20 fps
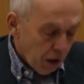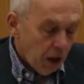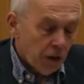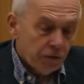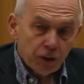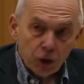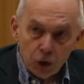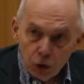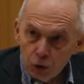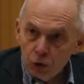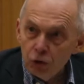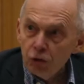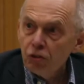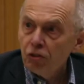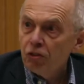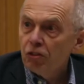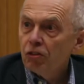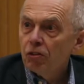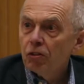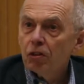of
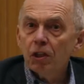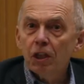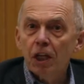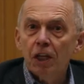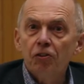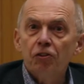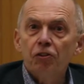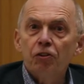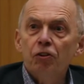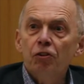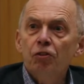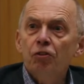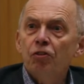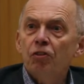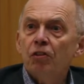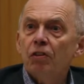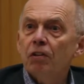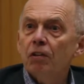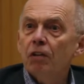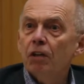course,
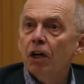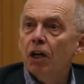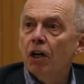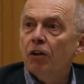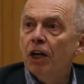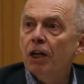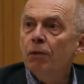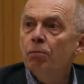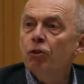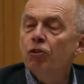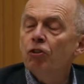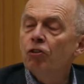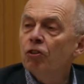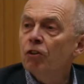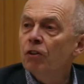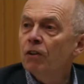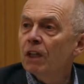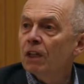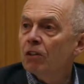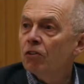countries are able to
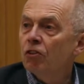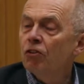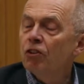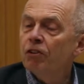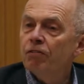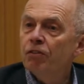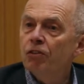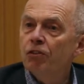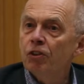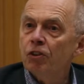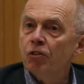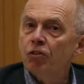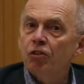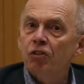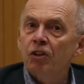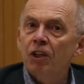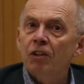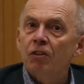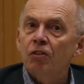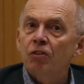do that to different
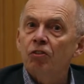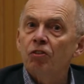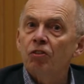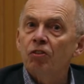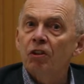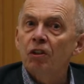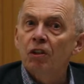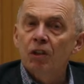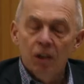extents.